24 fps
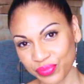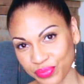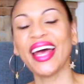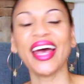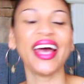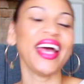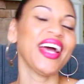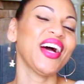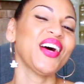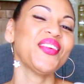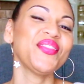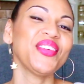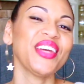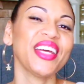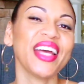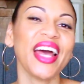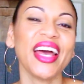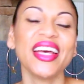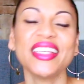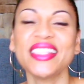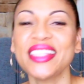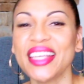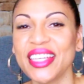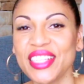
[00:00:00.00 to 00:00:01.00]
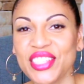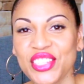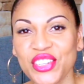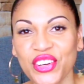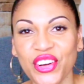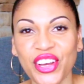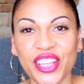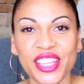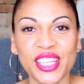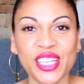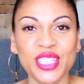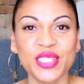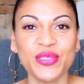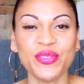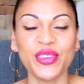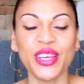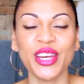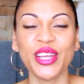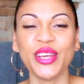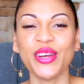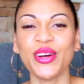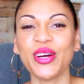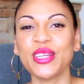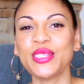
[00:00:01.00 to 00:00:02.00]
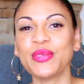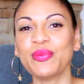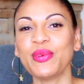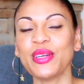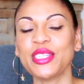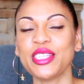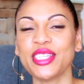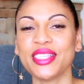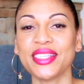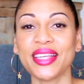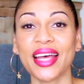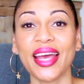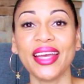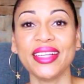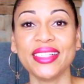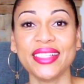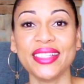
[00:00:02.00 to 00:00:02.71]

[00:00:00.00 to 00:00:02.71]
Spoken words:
I hope you guys enjoyed this video as much as I